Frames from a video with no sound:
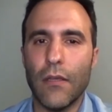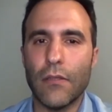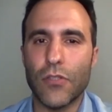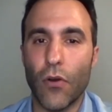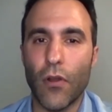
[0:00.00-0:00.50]

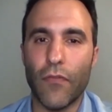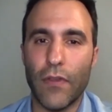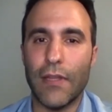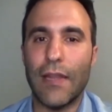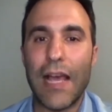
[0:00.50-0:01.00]
sort of in
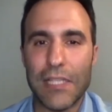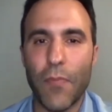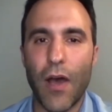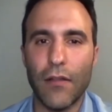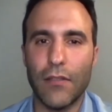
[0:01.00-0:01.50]
the last
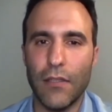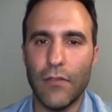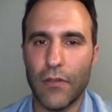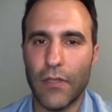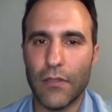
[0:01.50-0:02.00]
mile
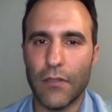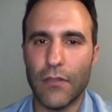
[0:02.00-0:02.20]
delivery